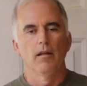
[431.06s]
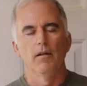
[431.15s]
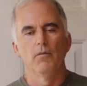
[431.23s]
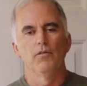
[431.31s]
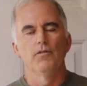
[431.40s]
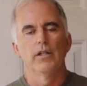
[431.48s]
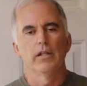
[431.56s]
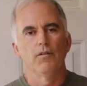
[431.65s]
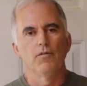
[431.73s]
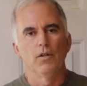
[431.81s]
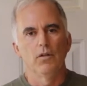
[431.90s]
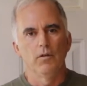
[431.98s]
it was very
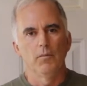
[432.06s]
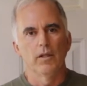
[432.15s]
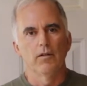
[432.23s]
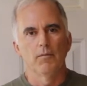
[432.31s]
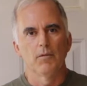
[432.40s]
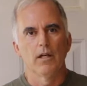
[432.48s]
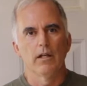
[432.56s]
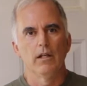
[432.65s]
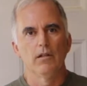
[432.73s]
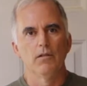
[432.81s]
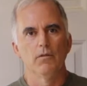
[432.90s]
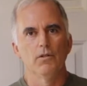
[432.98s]
confusing because I'm
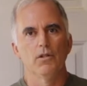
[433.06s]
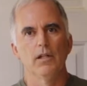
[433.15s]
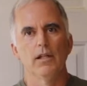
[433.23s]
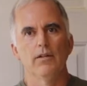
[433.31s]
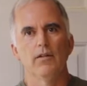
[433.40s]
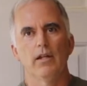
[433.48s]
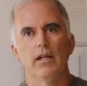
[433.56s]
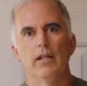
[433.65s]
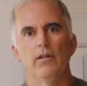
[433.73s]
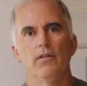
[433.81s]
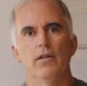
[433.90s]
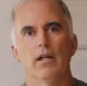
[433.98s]
talking to
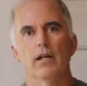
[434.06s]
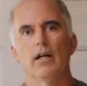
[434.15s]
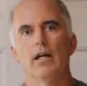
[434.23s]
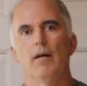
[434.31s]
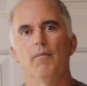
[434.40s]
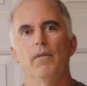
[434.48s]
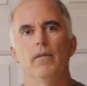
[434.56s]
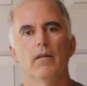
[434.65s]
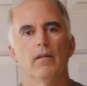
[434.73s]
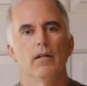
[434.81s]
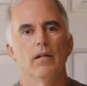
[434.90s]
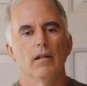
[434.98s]
shelixheads.com,
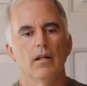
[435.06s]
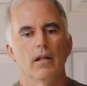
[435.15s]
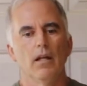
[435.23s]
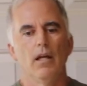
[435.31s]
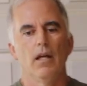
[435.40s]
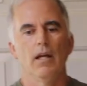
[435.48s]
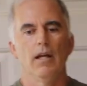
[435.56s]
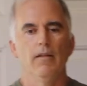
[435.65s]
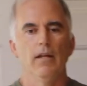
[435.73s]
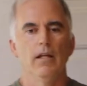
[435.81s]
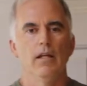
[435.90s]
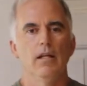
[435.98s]
and
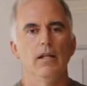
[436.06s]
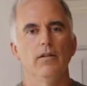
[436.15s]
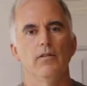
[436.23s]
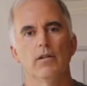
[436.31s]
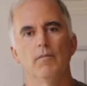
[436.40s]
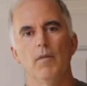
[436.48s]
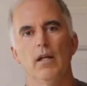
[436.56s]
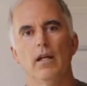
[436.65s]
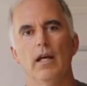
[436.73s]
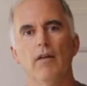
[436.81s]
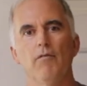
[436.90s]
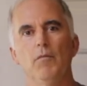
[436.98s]
then he's
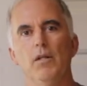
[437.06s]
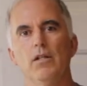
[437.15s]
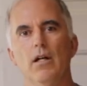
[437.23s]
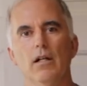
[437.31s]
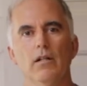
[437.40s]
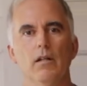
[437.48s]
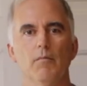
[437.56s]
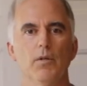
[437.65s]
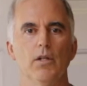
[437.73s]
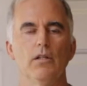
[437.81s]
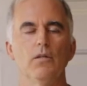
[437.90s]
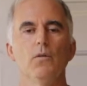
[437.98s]
having me talk to the
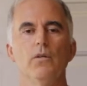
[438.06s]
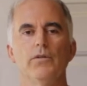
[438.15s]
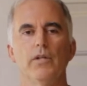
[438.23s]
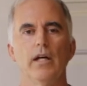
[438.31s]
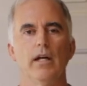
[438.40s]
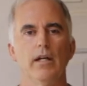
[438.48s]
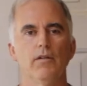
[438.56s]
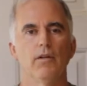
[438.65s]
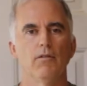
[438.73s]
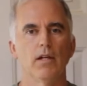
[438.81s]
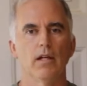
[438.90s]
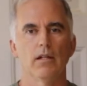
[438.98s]
Byrd Tools guy, so
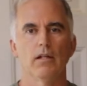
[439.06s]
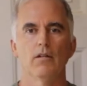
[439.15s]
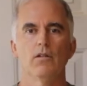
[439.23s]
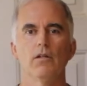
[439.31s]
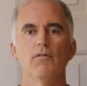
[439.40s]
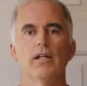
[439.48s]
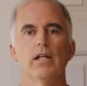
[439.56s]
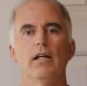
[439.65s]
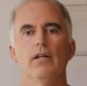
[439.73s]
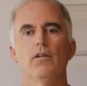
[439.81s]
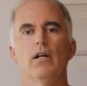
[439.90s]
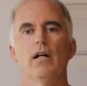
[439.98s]
I've got 2 different
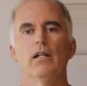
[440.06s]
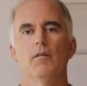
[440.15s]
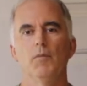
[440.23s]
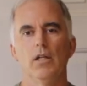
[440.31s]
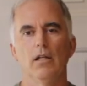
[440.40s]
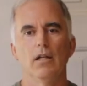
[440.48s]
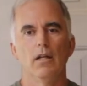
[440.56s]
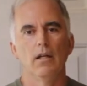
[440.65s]
guys talking to me.